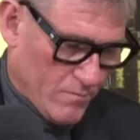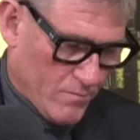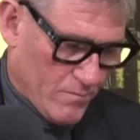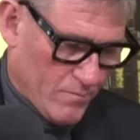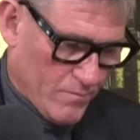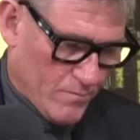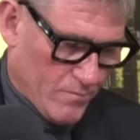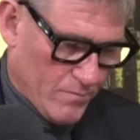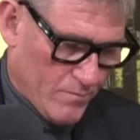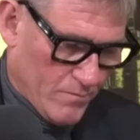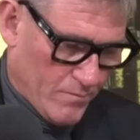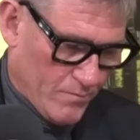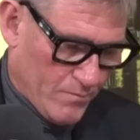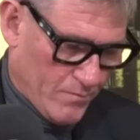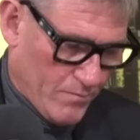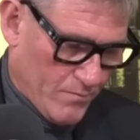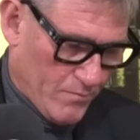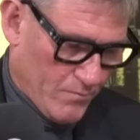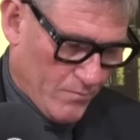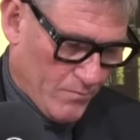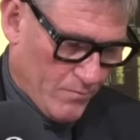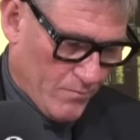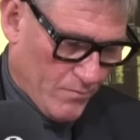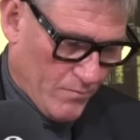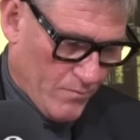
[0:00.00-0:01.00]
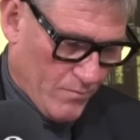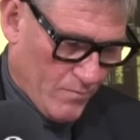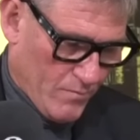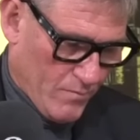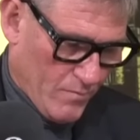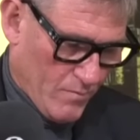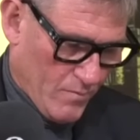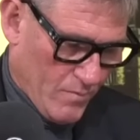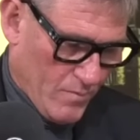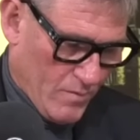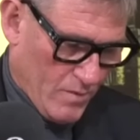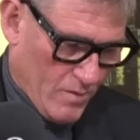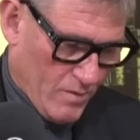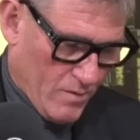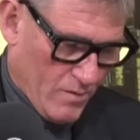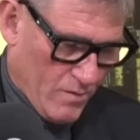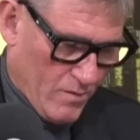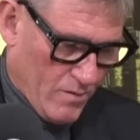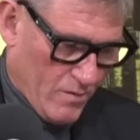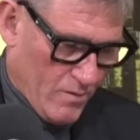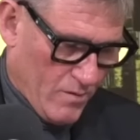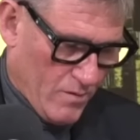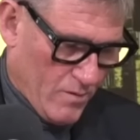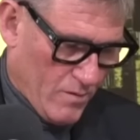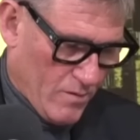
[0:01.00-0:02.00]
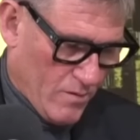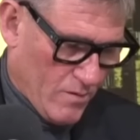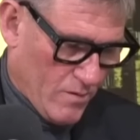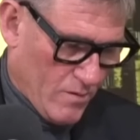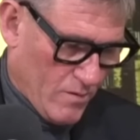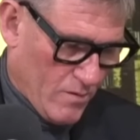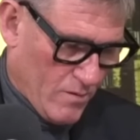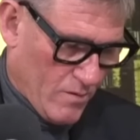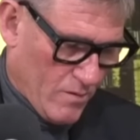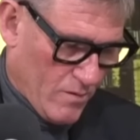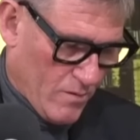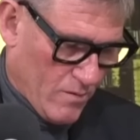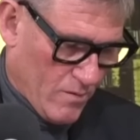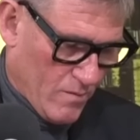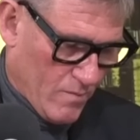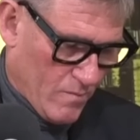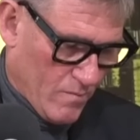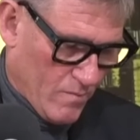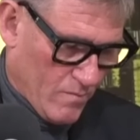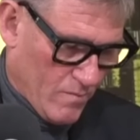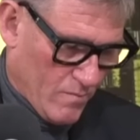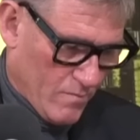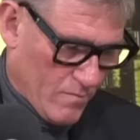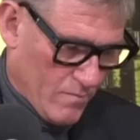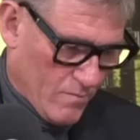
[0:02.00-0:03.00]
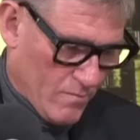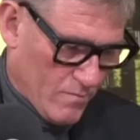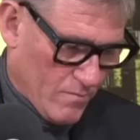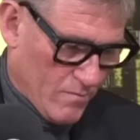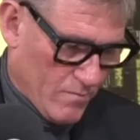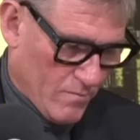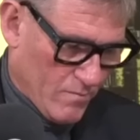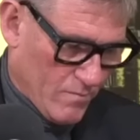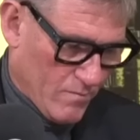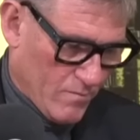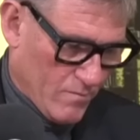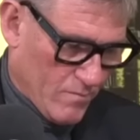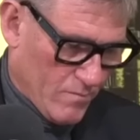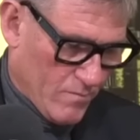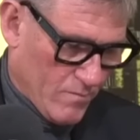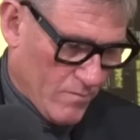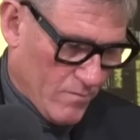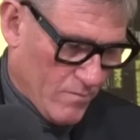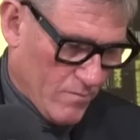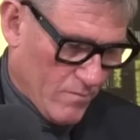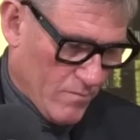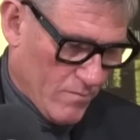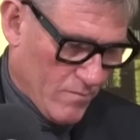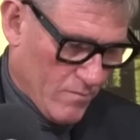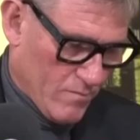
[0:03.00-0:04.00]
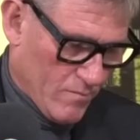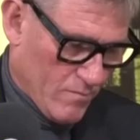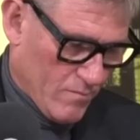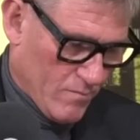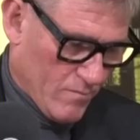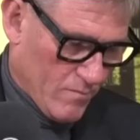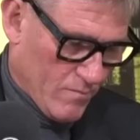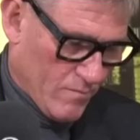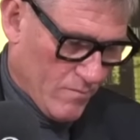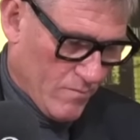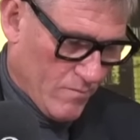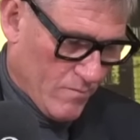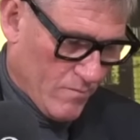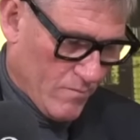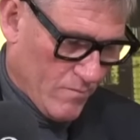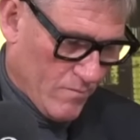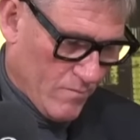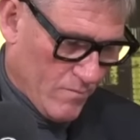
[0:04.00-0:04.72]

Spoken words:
No words are spoken by the person on screen.